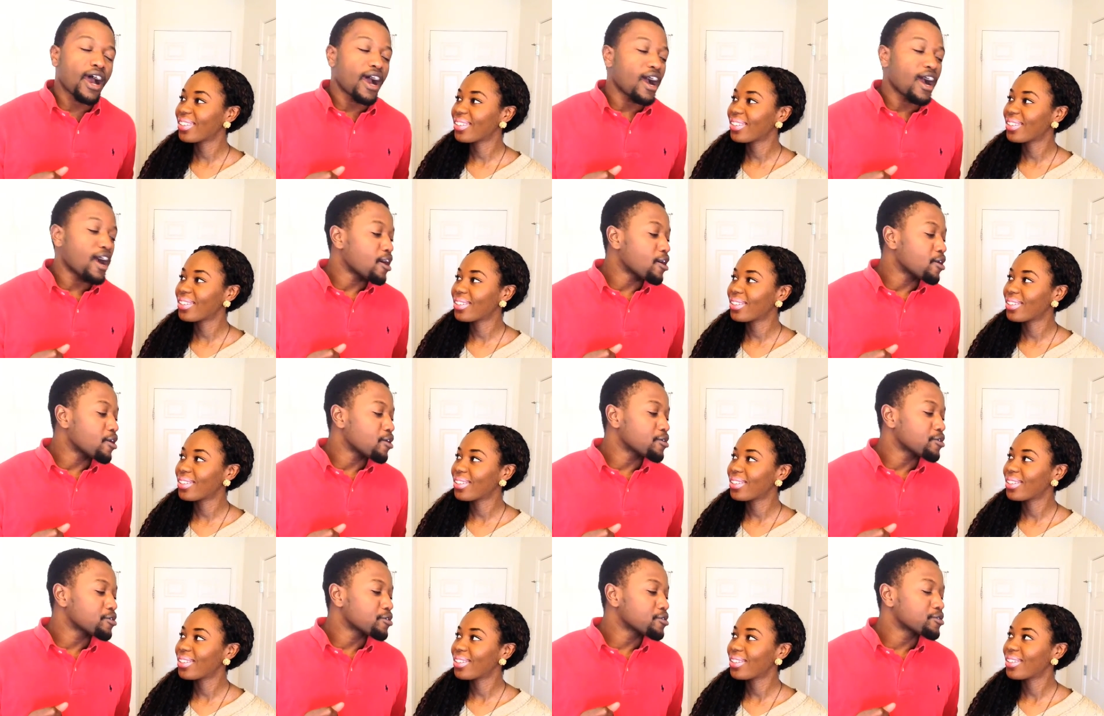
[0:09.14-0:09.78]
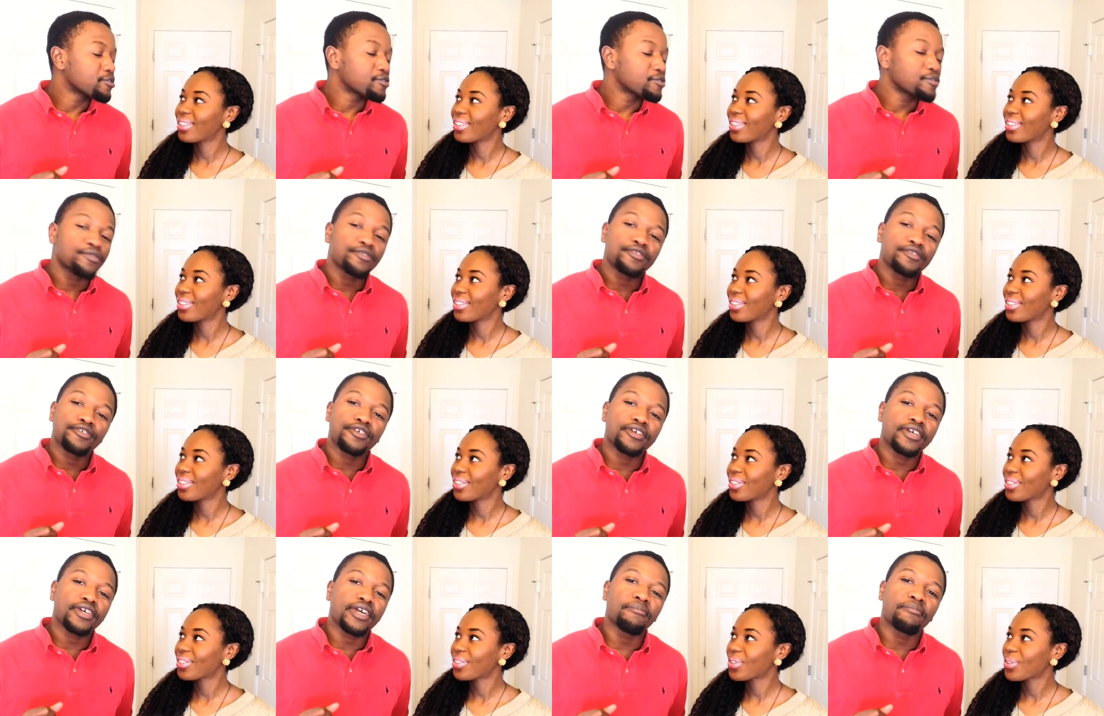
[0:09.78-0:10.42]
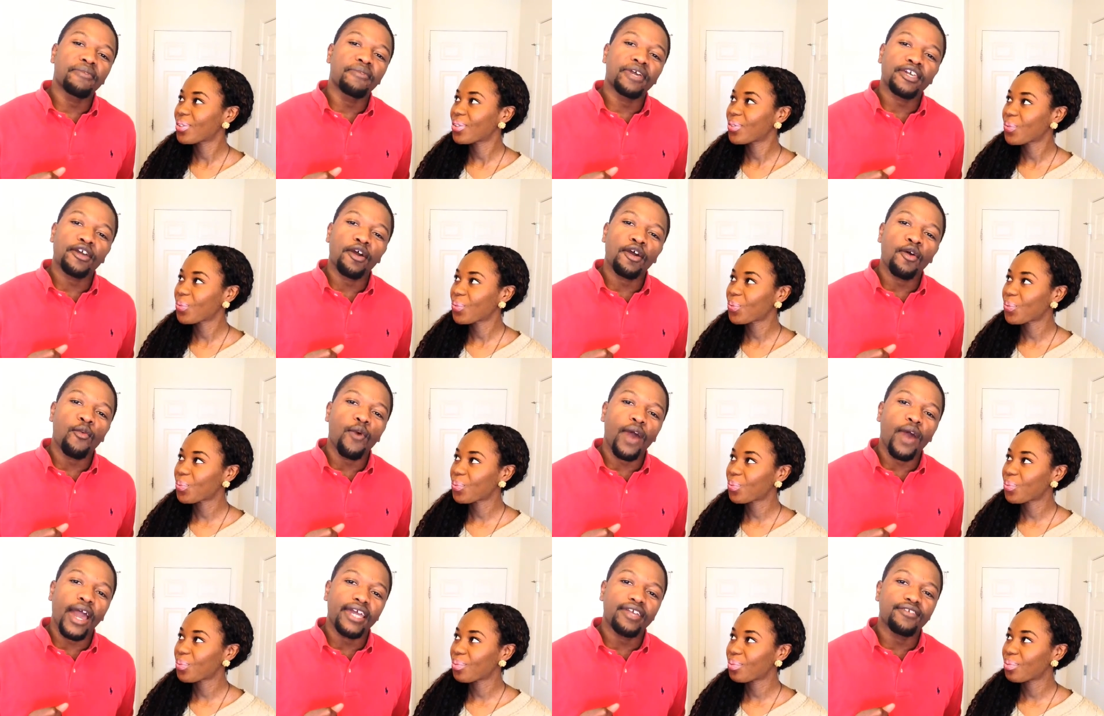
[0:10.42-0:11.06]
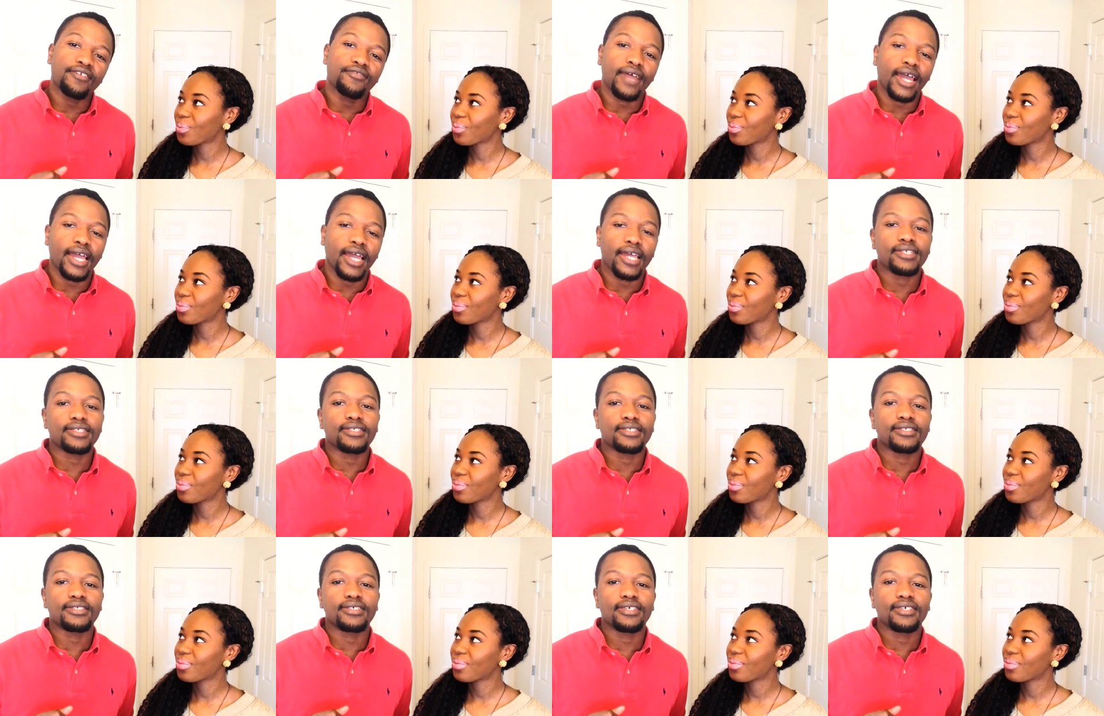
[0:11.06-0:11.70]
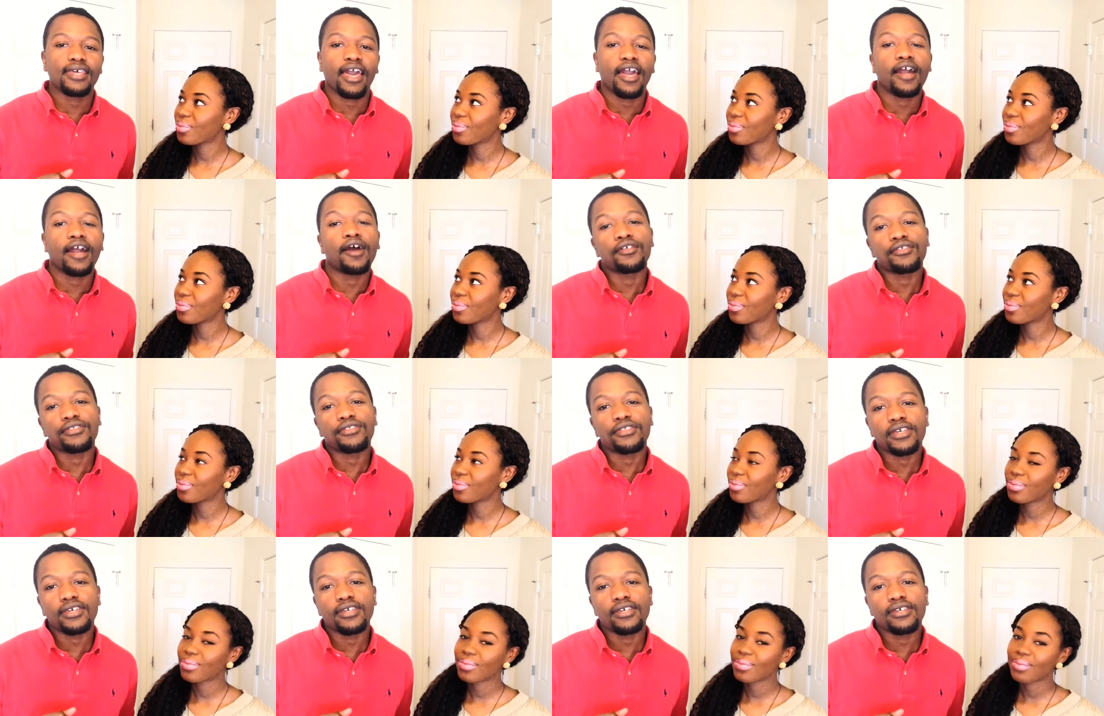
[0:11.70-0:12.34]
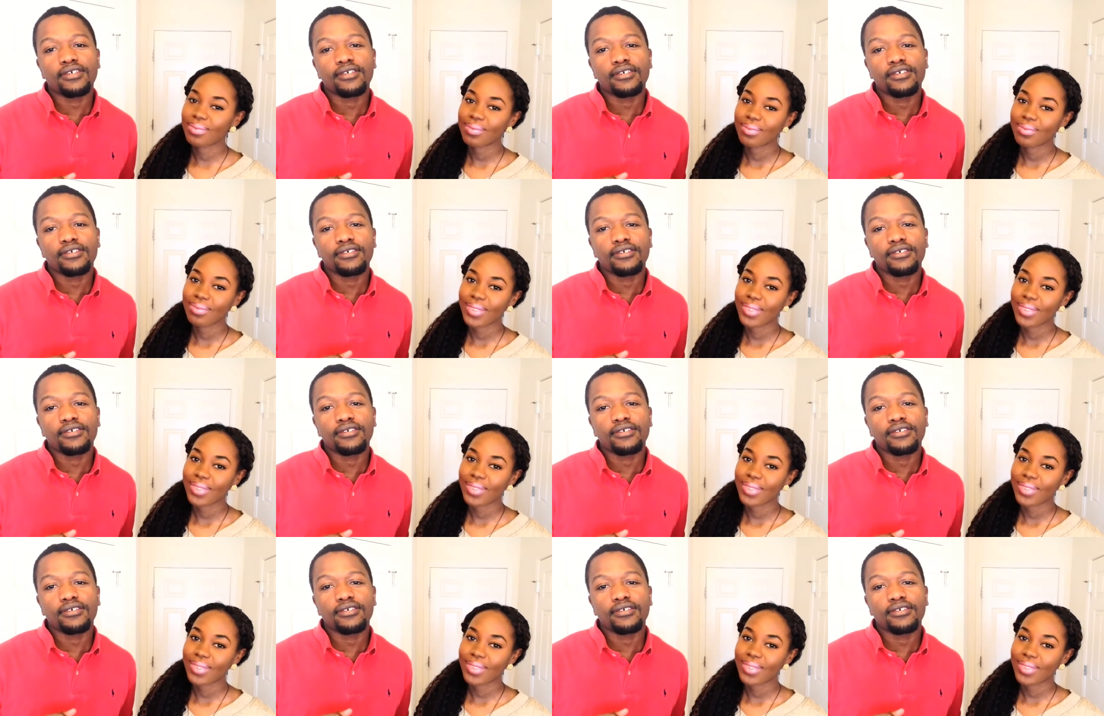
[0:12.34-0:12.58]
Speaker 1: how you can make your white rice healthy.